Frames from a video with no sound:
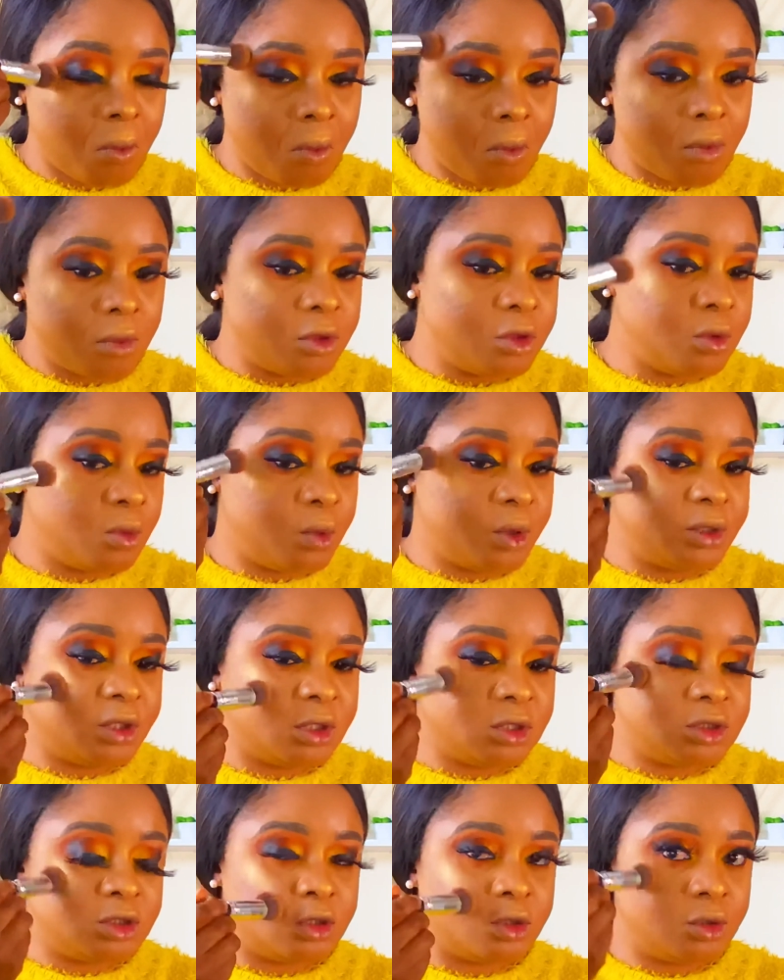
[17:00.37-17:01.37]
you want
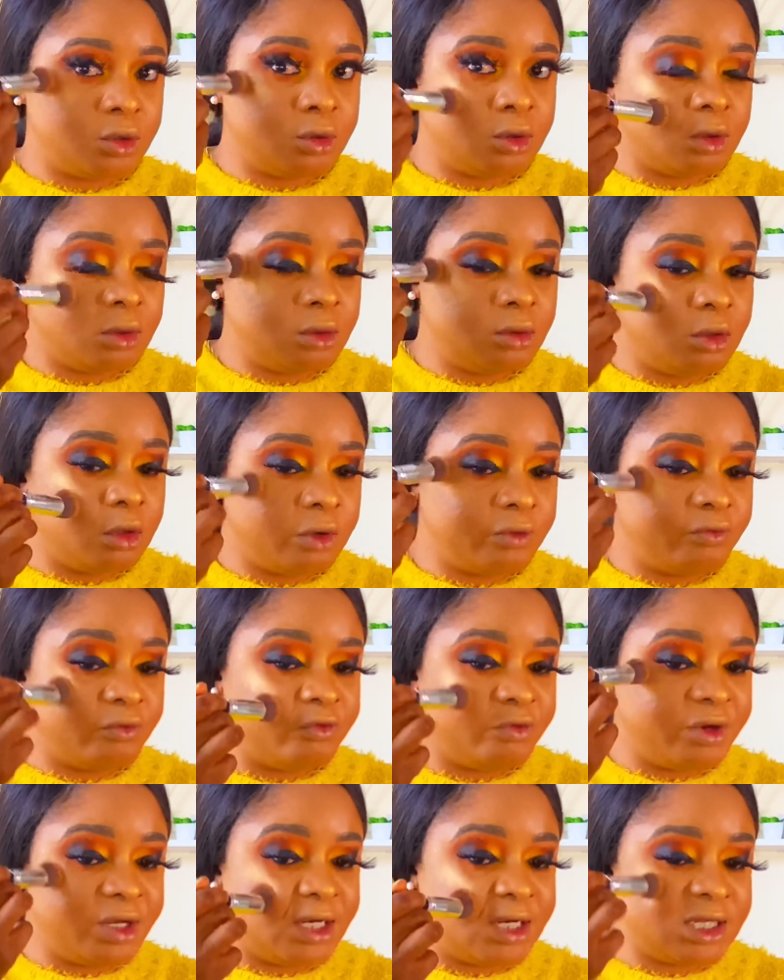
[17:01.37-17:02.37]
it to look
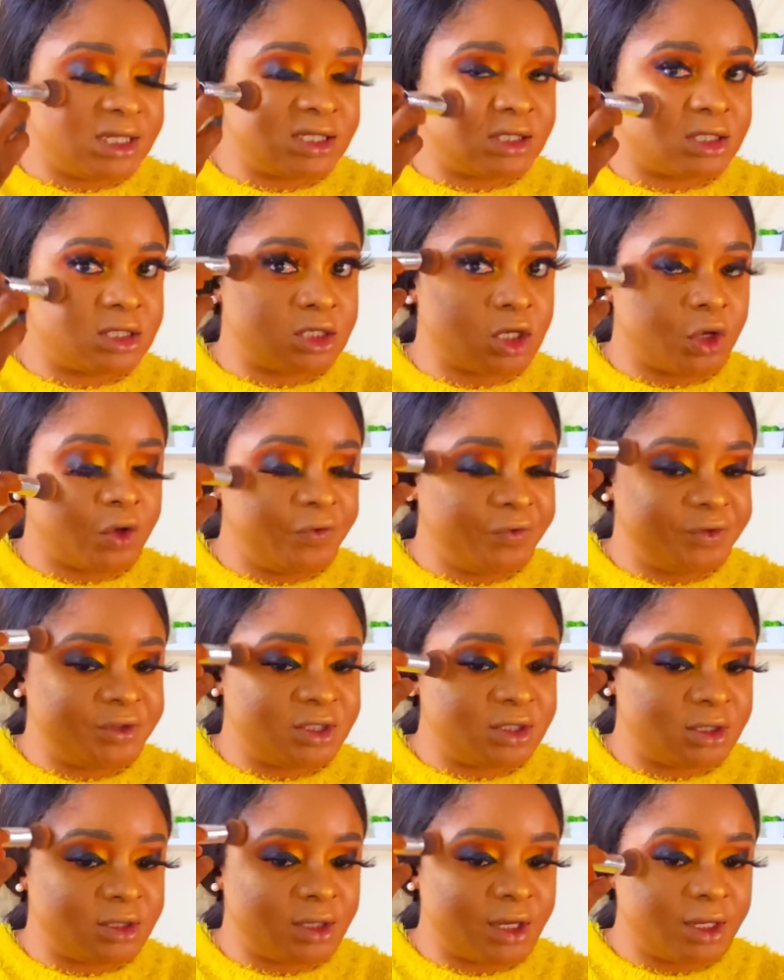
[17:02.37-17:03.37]
really
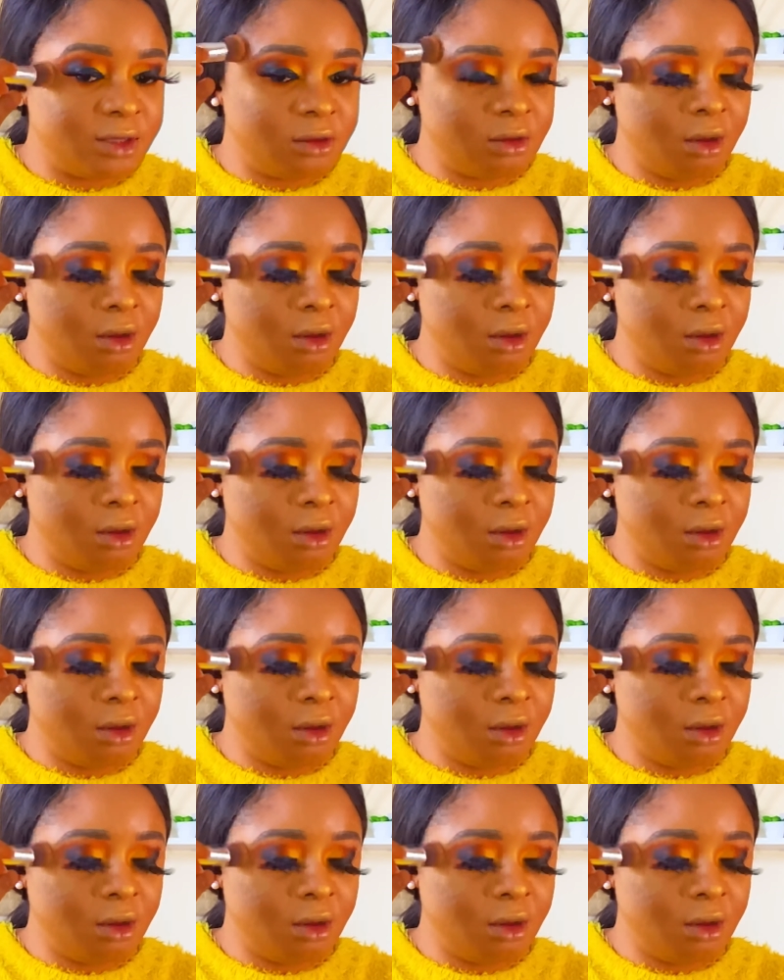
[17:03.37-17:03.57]
soft and not